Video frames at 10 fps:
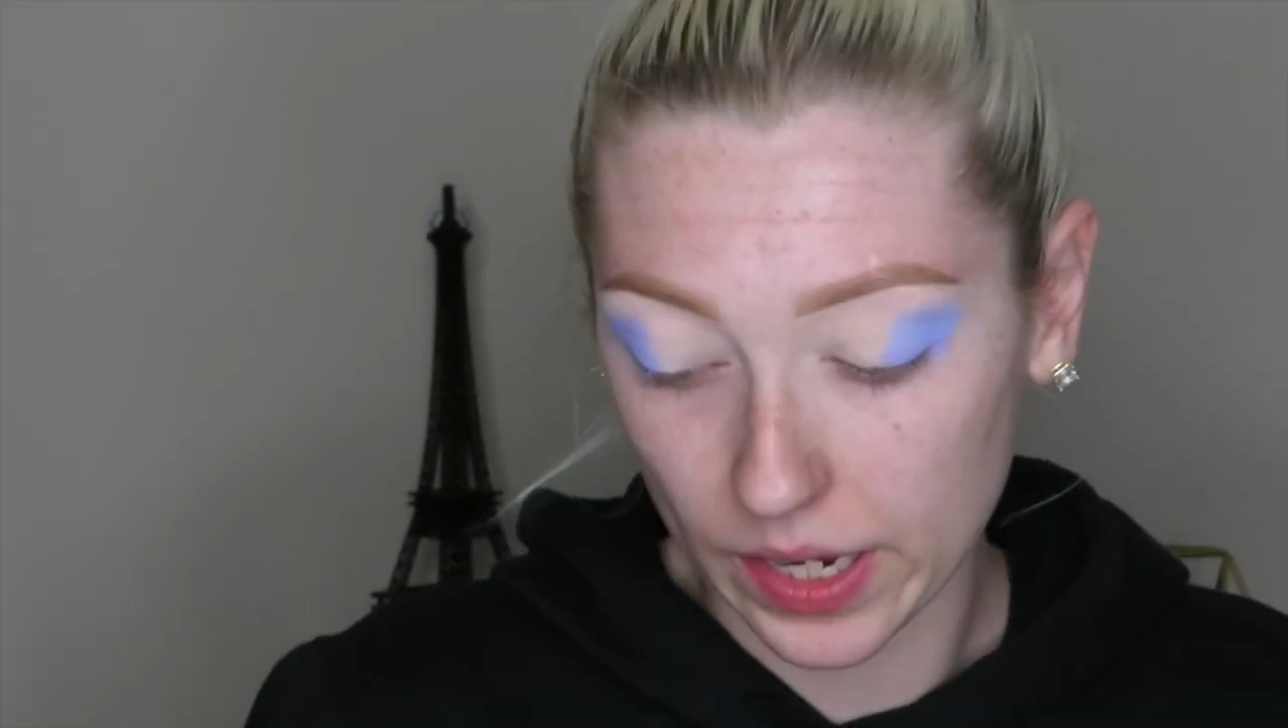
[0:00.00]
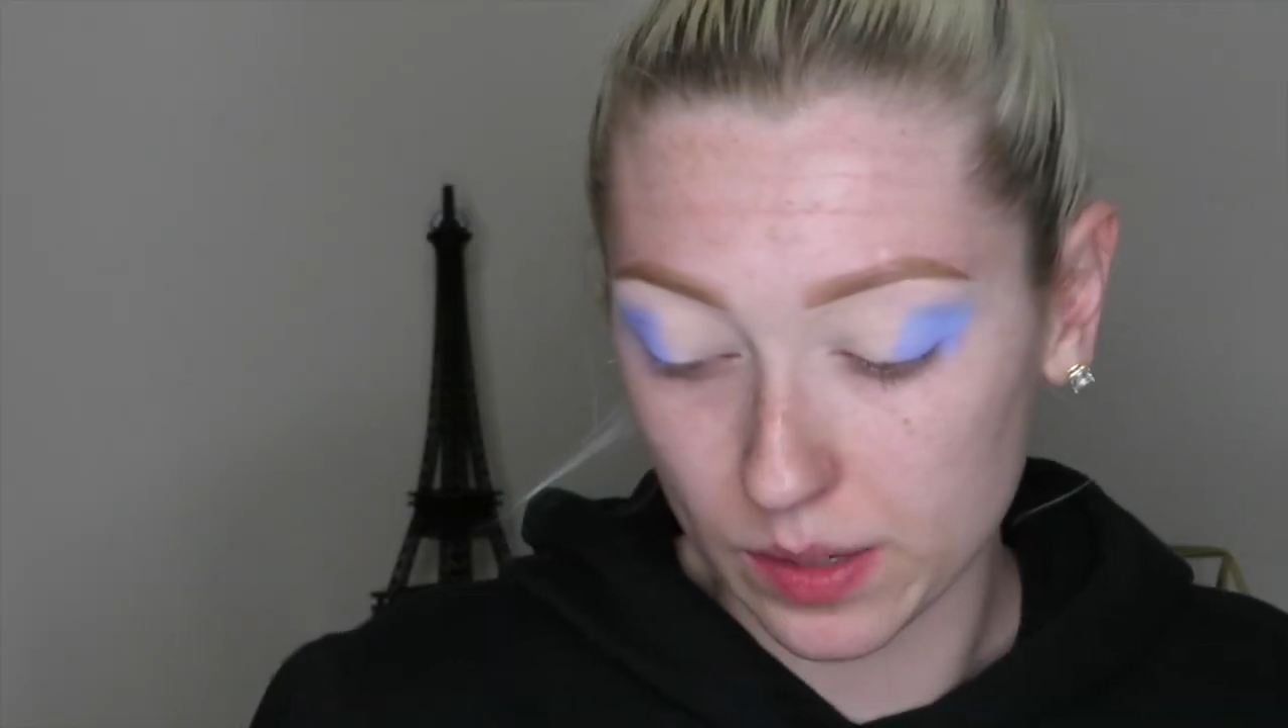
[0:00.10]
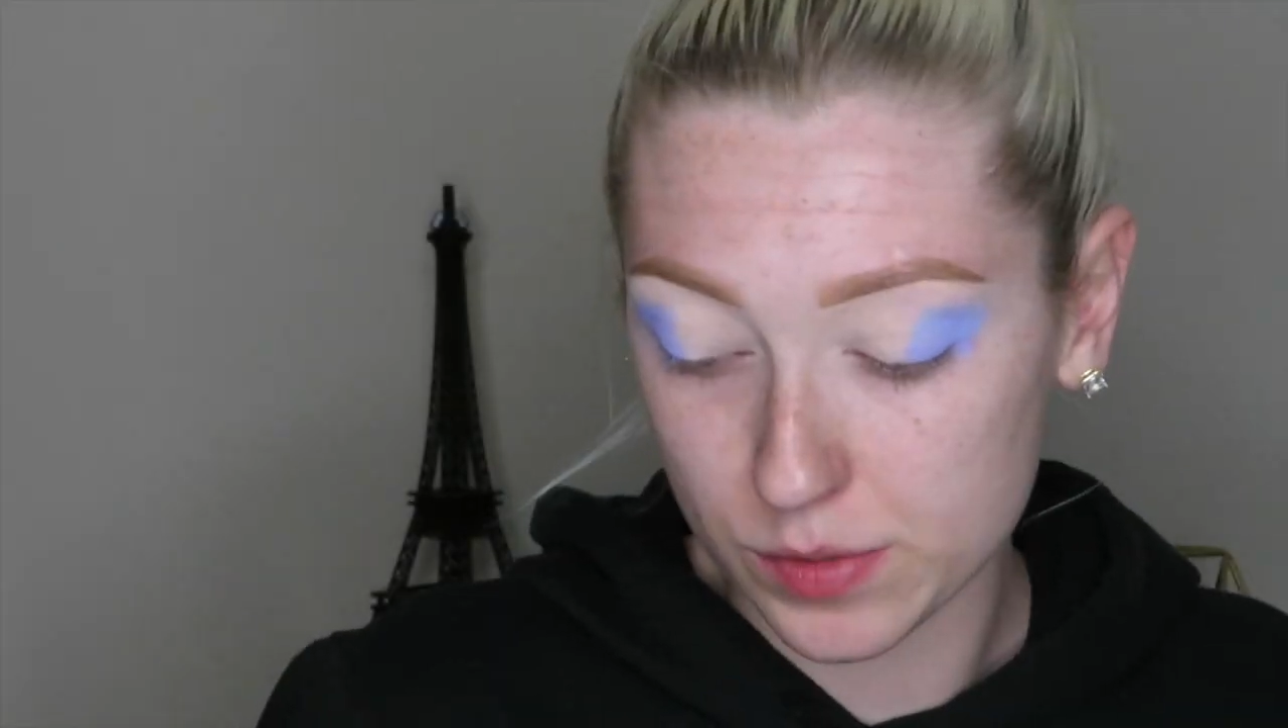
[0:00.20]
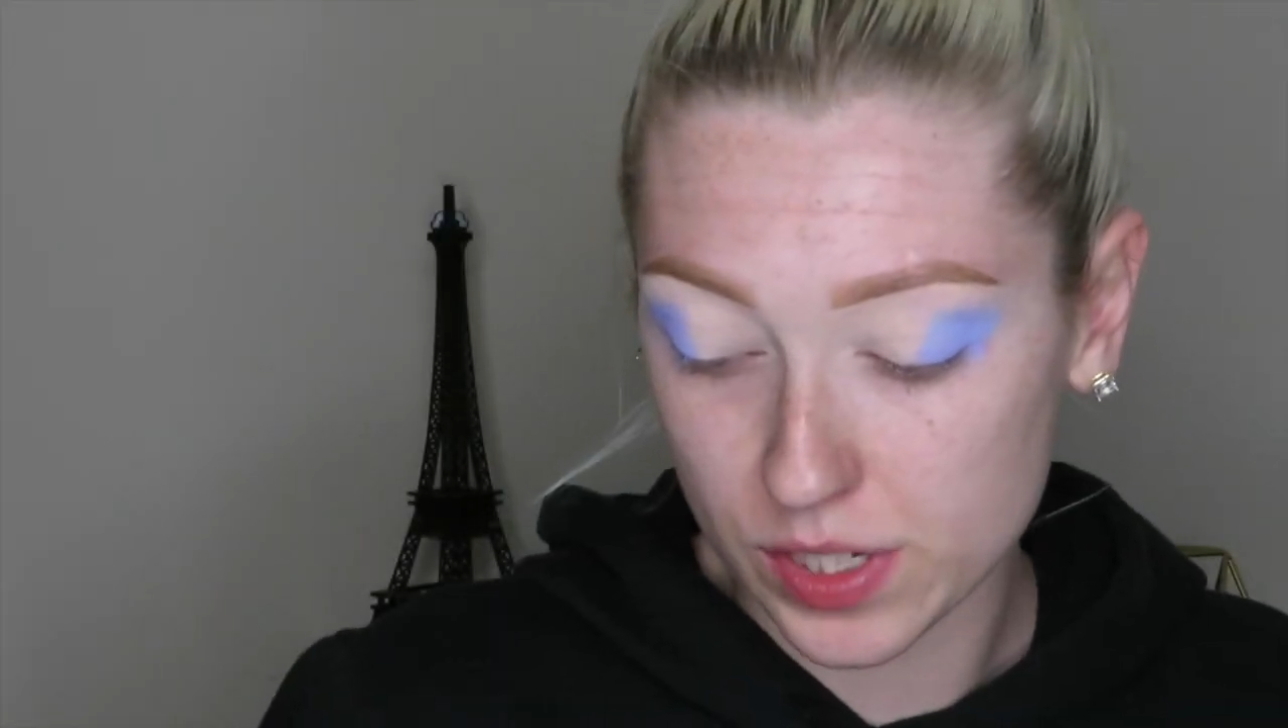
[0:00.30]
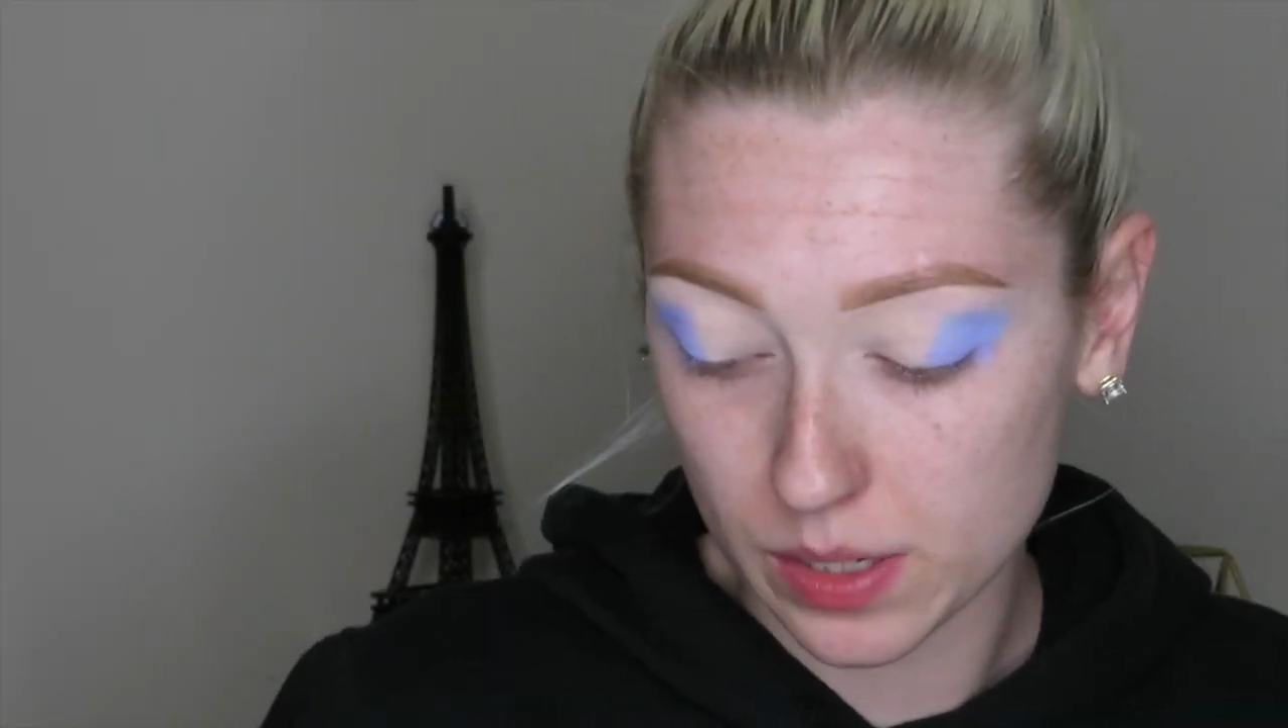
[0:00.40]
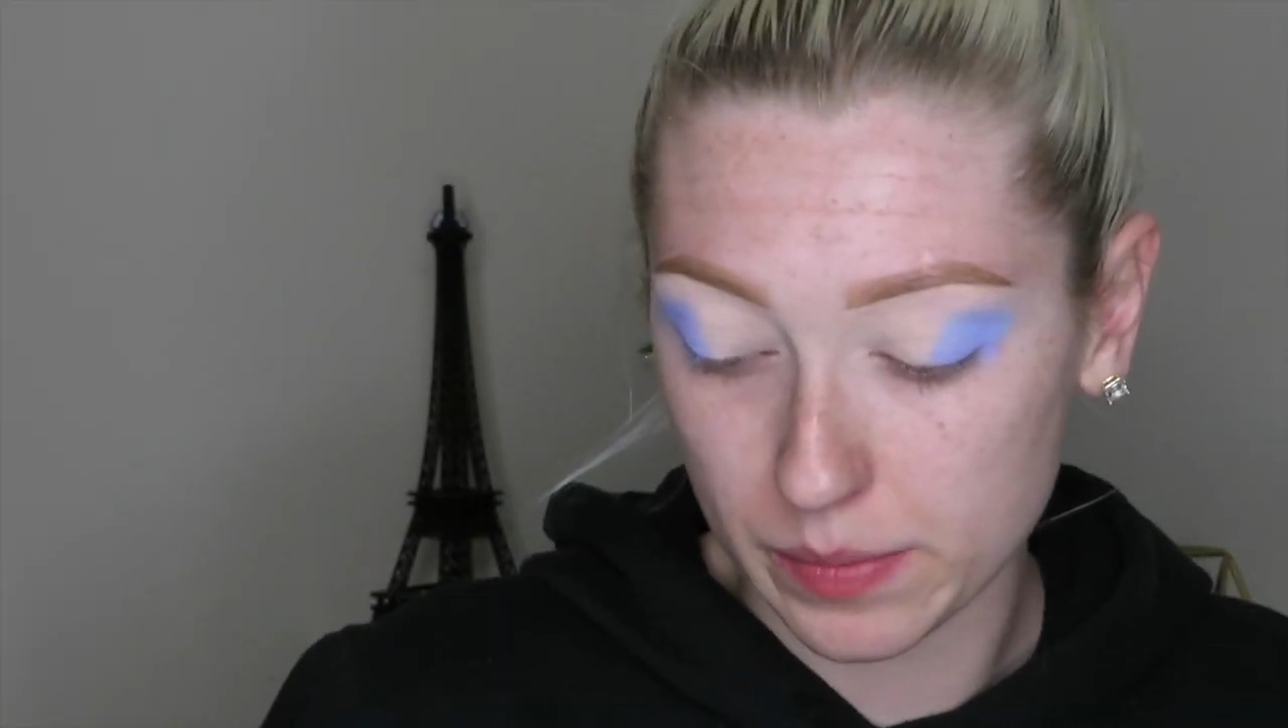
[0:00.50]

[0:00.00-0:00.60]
and I'm just gonna